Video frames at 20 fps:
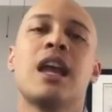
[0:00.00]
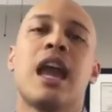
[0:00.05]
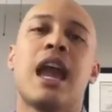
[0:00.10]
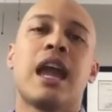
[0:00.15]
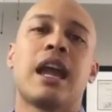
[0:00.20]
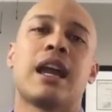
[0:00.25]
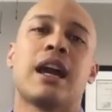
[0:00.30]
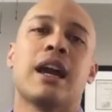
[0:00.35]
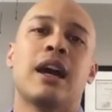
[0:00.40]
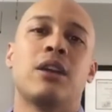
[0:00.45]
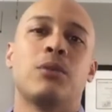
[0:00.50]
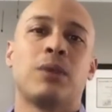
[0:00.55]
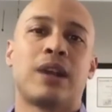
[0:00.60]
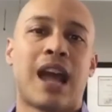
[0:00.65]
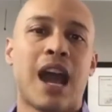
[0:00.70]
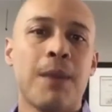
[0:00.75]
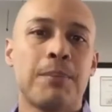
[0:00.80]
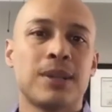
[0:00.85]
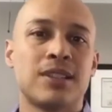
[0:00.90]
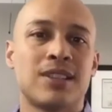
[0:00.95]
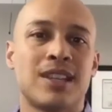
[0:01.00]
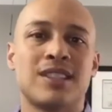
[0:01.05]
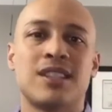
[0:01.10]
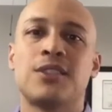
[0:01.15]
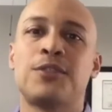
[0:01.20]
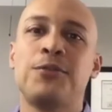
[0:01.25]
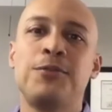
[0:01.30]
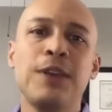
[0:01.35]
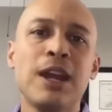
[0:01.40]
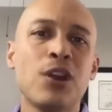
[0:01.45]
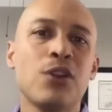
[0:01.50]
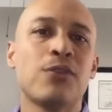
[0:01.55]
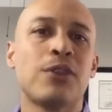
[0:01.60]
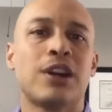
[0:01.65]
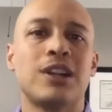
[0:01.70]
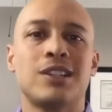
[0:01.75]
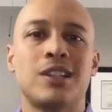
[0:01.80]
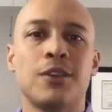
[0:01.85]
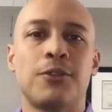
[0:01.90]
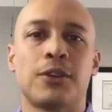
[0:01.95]
And what happens is it's
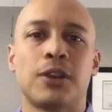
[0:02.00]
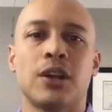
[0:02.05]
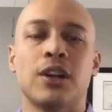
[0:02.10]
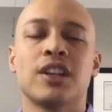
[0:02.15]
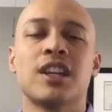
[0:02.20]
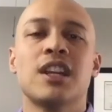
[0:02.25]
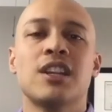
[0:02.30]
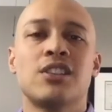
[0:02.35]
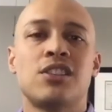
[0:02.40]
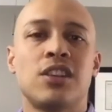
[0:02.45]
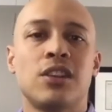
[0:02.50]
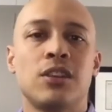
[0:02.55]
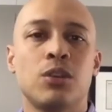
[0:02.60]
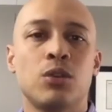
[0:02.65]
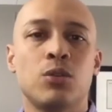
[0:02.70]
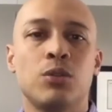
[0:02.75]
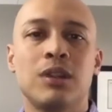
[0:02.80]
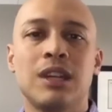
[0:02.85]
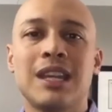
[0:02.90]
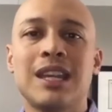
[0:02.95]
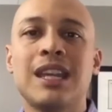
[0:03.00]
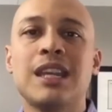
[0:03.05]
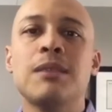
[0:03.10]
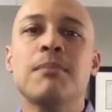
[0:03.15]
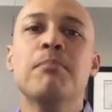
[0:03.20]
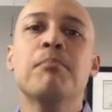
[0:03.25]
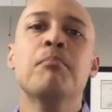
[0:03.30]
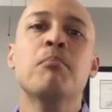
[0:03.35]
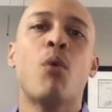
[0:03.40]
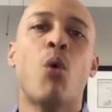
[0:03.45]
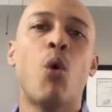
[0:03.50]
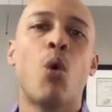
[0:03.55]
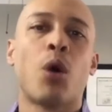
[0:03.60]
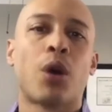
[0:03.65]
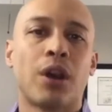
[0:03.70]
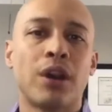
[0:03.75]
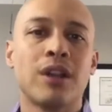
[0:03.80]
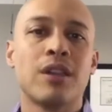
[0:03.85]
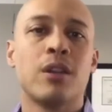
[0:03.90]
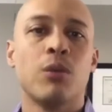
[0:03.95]
very difficult to eat
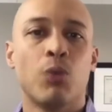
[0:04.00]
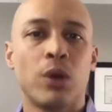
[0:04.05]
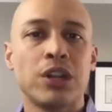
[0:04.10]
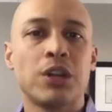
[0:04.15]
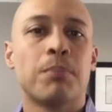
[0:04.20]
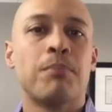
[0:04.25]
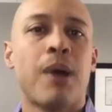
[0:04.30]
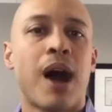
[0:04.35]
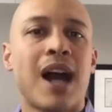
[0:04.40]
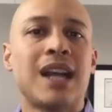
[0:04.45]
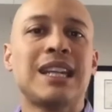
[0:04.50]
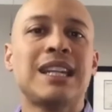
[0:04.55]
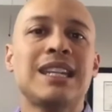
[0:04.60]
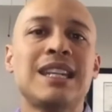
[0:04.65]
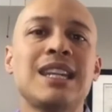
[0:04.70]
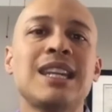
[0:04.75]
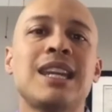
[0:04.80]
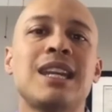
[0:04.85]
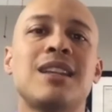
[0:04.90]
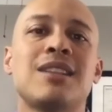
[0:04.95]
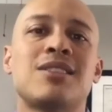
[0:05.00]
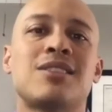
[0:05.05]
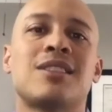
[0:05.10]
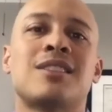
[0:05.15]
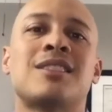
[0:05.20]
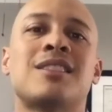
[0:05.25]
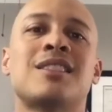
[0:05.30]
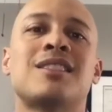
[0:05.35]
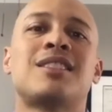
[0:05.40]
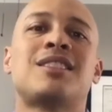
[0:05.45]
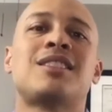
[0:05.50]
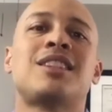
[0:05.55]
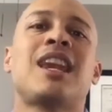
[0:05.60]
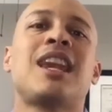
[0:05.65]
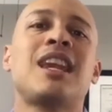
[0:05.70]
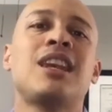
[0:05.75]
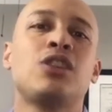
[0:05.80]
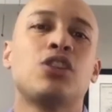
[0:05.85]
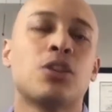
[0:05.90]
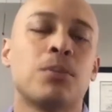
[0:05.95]
more than what your body needs to
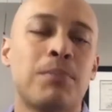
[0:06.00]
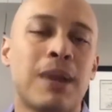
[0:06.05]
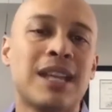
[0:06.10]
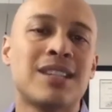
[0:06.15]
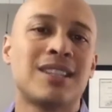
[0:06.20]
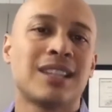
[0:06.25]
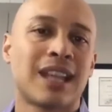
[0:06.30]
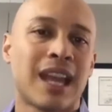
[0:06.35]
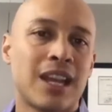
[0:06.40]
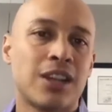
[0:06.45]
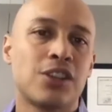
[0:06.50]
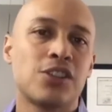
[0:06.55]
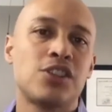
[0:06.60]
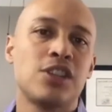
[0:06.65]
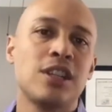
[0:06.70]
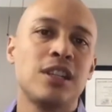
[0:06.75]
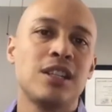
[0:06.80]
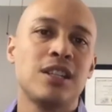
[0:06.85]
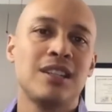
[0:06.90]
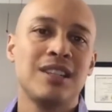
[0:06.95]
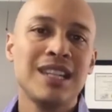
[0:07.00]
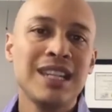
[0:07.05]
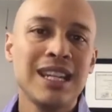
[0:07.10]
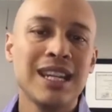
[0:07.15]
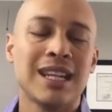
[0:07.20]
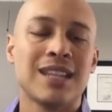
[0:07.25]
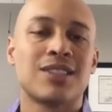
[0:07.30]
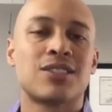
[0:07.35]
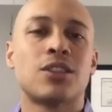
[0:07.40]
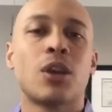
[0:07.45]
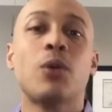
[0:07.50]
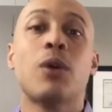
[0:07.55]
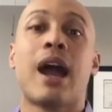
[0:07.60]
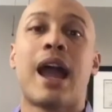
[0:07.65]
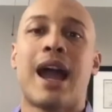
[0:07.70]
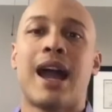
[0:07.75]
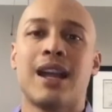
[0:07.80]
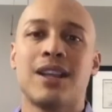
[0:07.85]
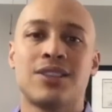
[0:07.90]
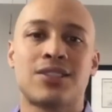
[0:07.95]
sustain your basic energy needs. So
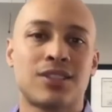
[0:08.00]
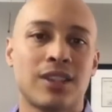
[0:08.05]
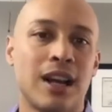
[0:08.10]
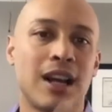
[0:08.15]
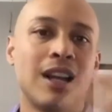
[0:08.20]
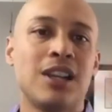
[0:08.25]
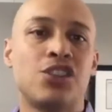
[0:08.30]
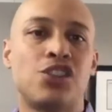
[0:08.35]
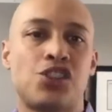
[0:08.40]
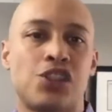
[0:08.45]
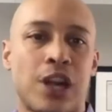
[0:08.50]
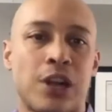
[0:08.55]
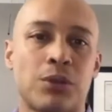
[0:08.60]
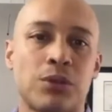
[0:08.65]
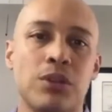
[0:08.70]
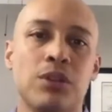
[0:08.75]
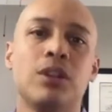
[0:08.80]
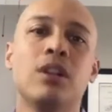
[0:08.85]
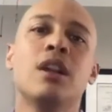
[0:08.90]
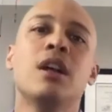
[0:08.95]
as a general